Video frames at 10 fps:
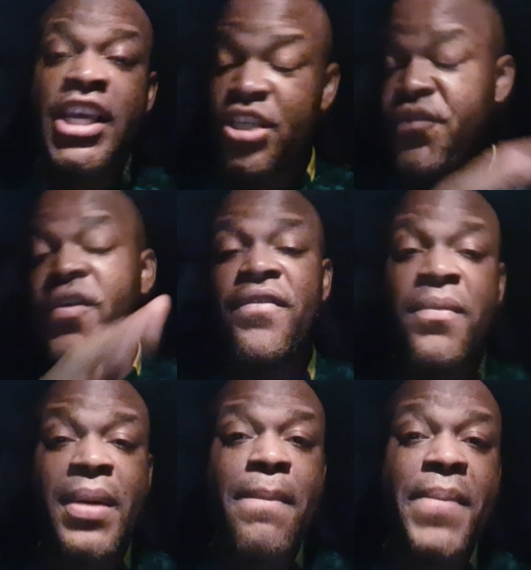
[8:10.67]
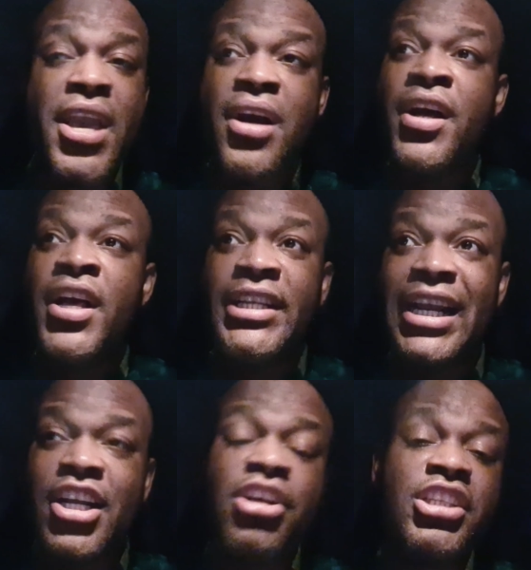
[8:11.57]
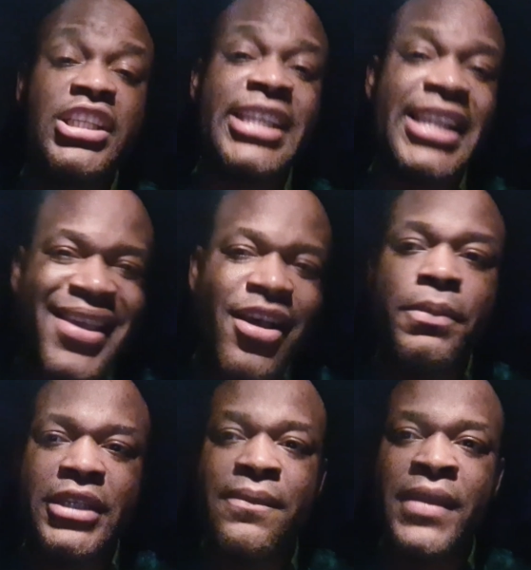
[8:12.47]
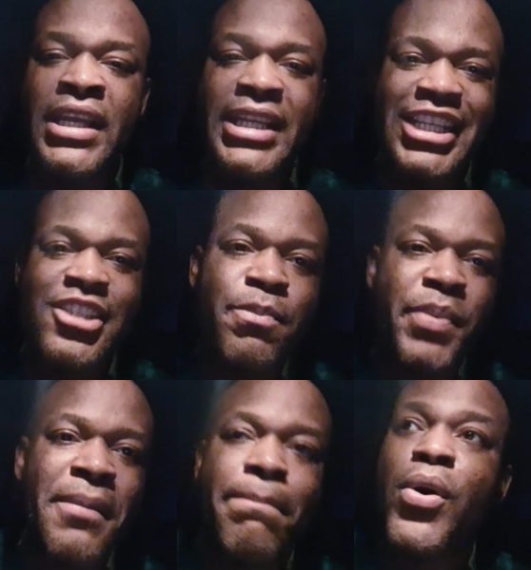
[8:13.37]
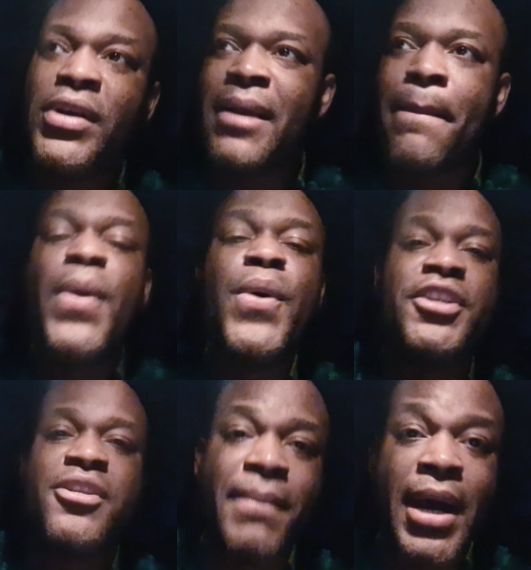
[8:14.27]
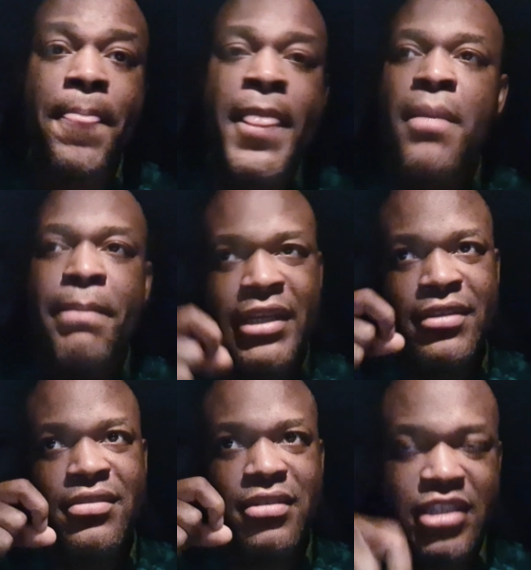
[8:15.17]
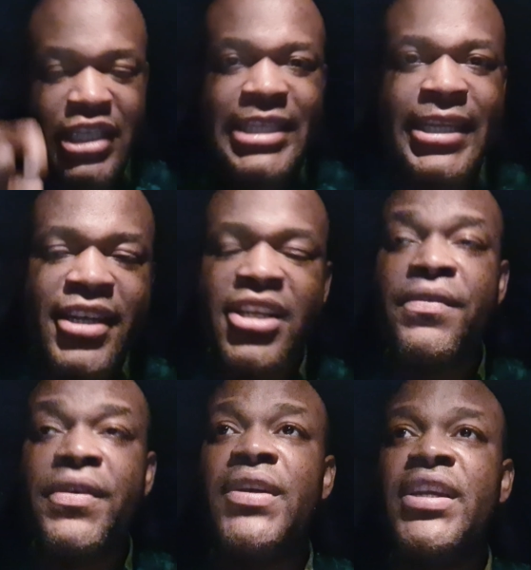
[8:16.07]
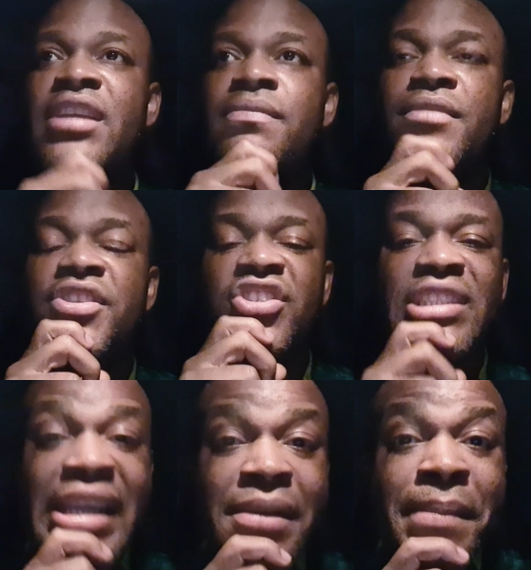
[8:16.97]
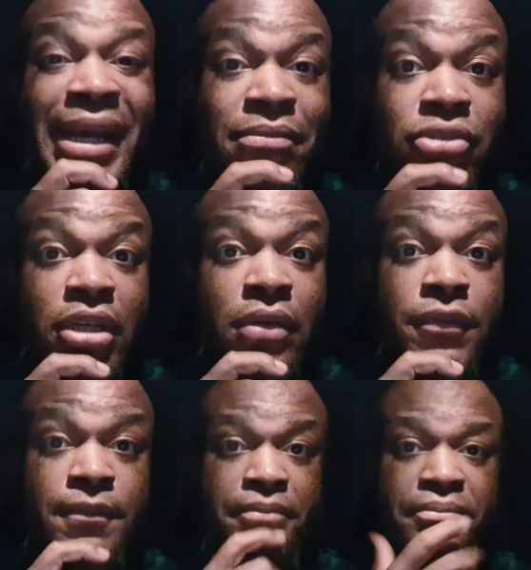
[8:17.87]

His father might be a, that cushion that helped him, that springboard that pulled him up. But today, Davido can stand by himself.